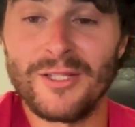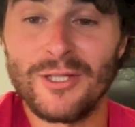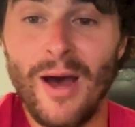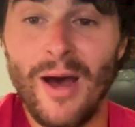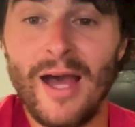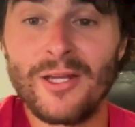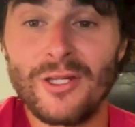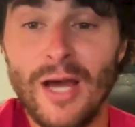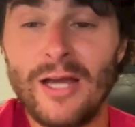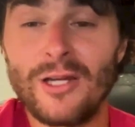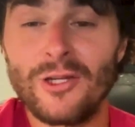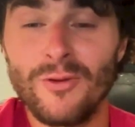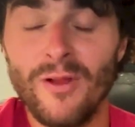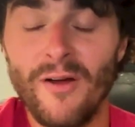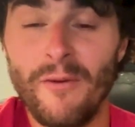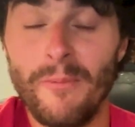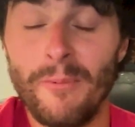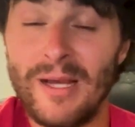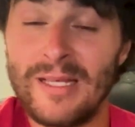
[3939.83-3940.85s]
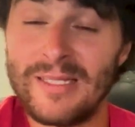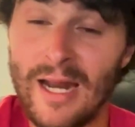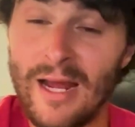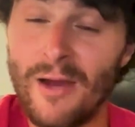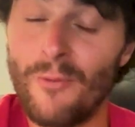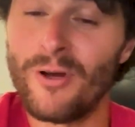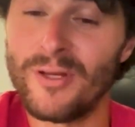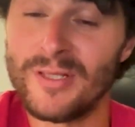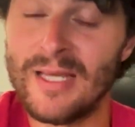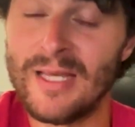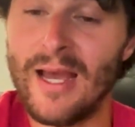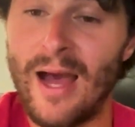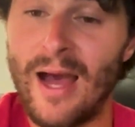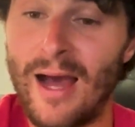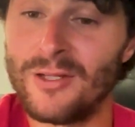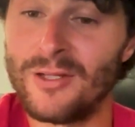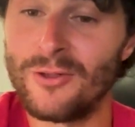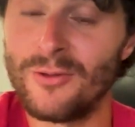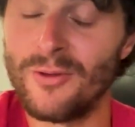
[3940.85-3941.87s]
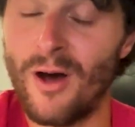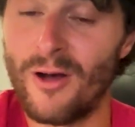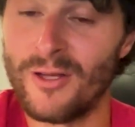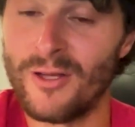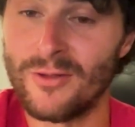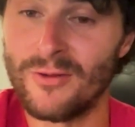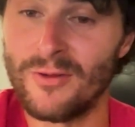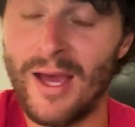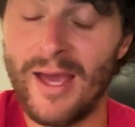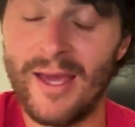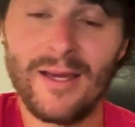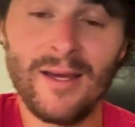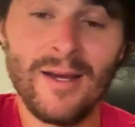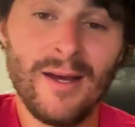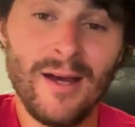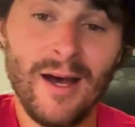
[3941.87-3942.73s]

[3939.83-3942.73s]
So I do love that place, and I will say I do also like